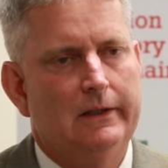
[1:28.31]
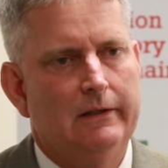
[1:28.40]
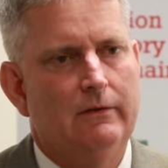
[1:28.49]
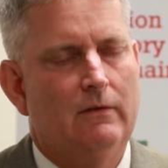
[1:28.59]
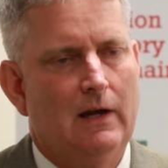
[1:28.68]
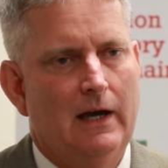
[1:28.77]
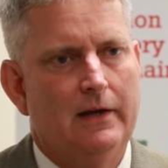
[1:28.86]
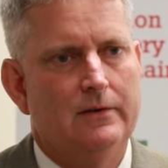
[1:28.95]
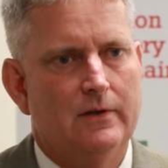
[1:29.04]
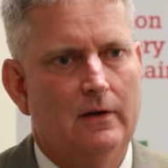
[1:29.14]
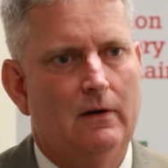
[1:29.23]
of the
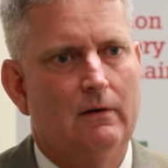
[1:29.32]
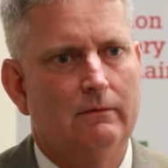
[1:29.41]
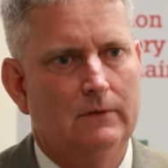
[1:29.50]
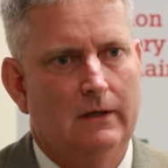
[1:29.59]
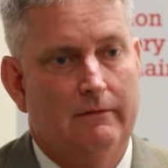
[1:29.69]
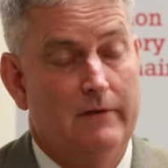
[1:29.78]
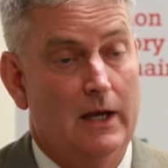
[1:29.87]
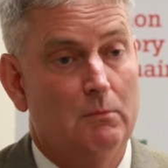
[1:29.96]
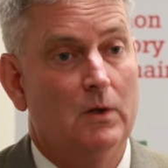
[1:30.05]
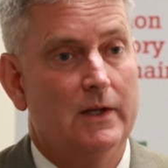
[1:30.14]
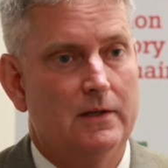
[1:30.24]
varieties that are
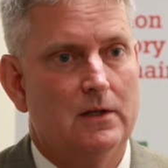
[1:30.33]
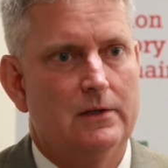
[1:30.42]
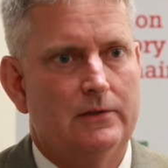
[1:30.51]
available in